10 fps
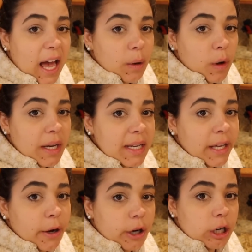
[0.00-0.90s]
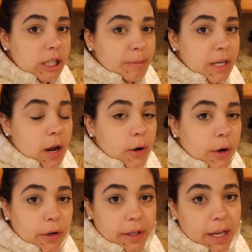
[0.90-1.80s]
I wanted to get our crisp done
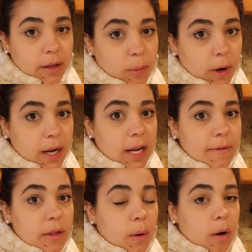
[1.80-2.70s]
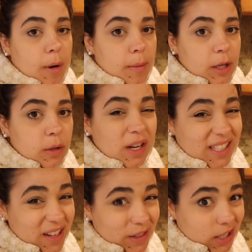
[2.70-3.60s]
early in the morning, even though our barbecue
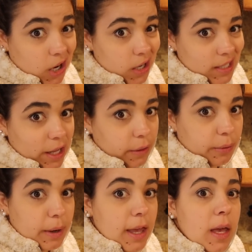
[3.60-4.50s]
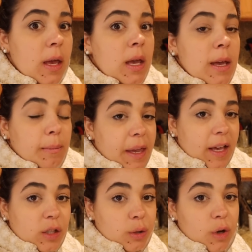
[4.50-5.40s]
doesn't even start until three,
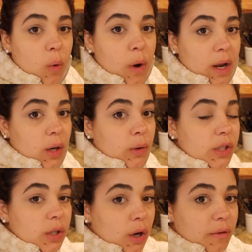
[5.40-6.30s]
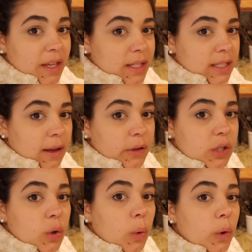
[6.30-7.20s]
because you don't wanna serve this until it's
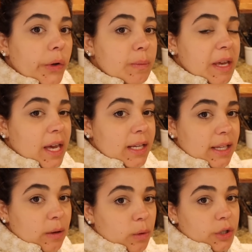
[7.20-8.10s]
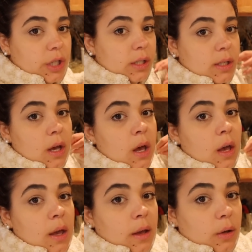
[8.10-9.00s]
cooled because it will just
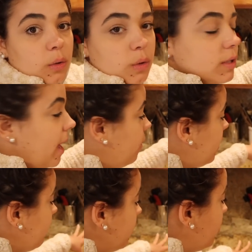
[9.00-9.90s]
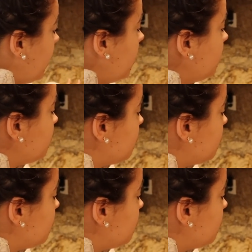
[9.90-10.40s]
ooze out everywhere.